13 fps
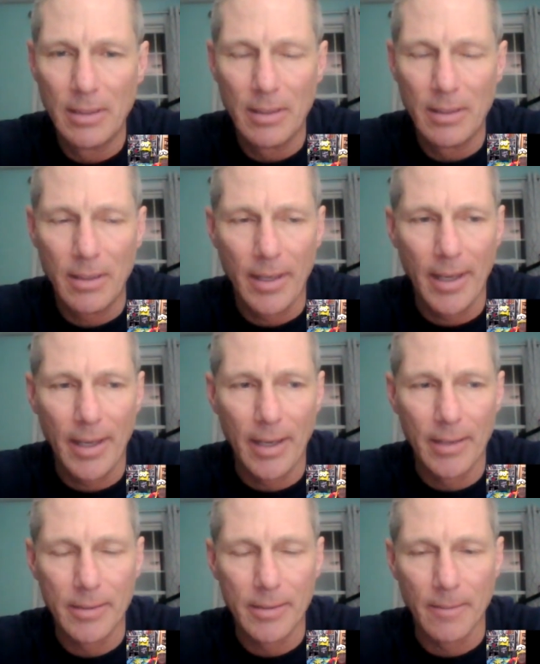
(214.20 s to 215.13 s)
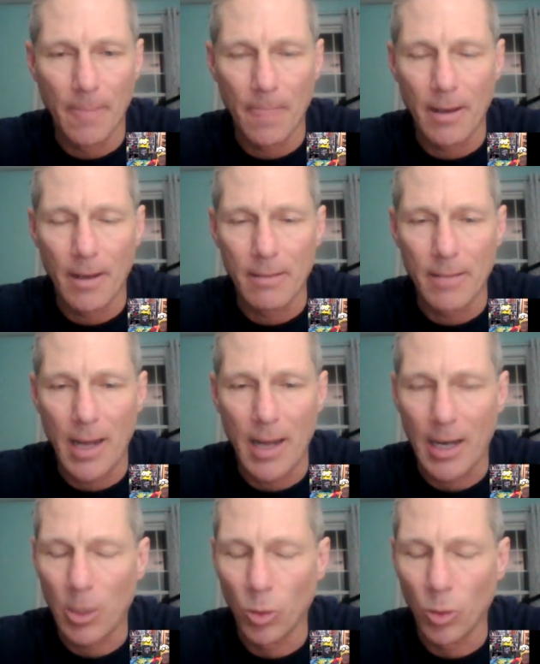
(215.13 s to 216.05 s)
And our
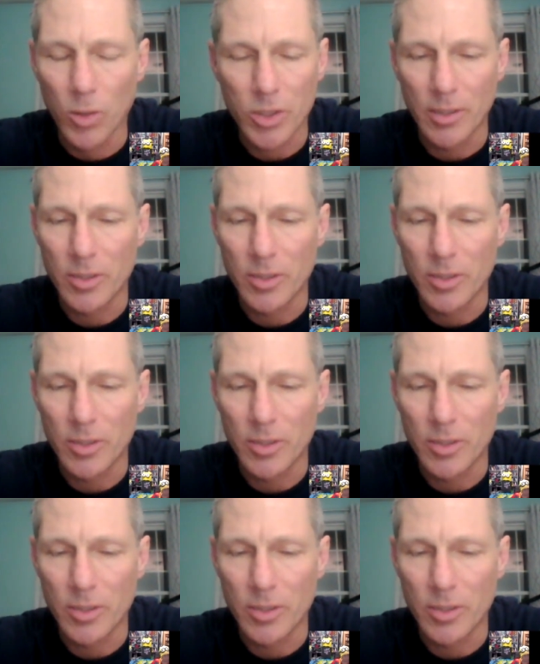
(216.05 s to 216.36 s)
coalition is